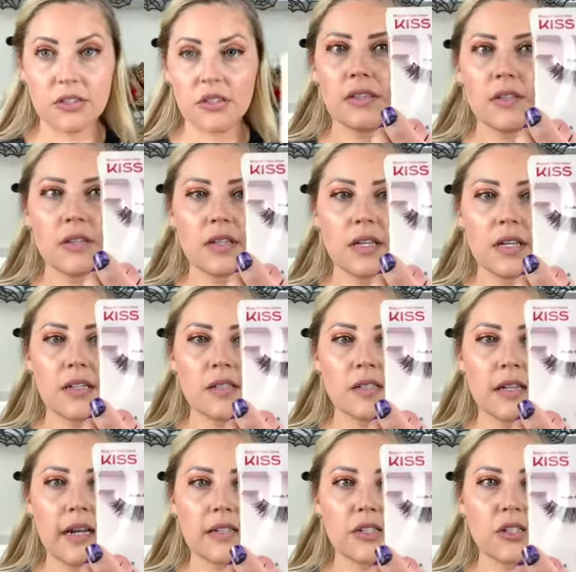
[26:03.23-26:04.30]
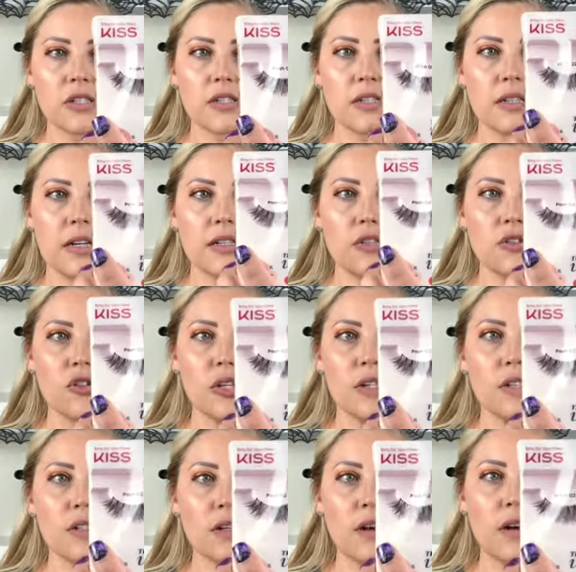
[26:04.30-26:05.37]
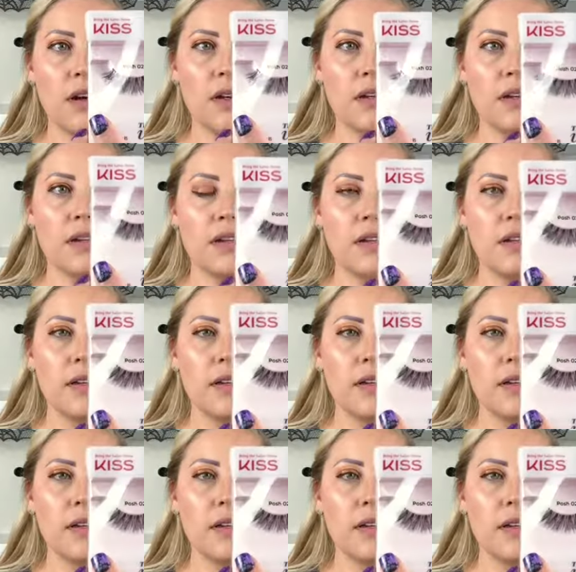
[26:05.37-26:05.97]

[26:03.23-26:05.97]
These are the Kiss lashes I just got. The